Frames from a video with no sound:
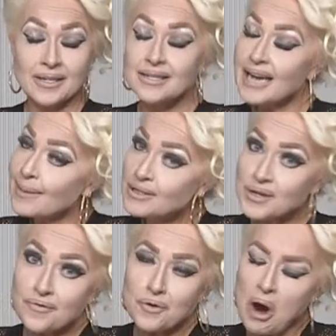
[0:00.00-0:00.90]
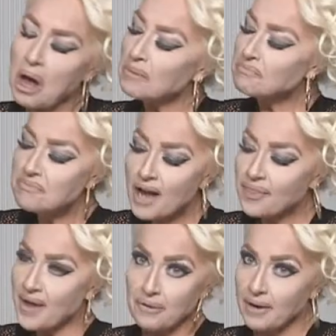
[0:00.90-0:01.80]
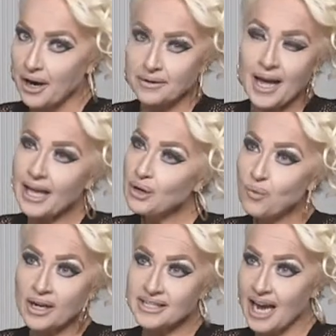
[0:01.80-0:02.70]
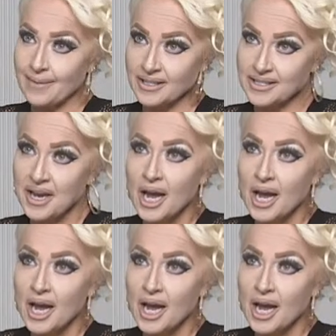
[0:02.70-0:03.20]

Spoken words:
Diamonds overall, not that rare, not in white diamonds.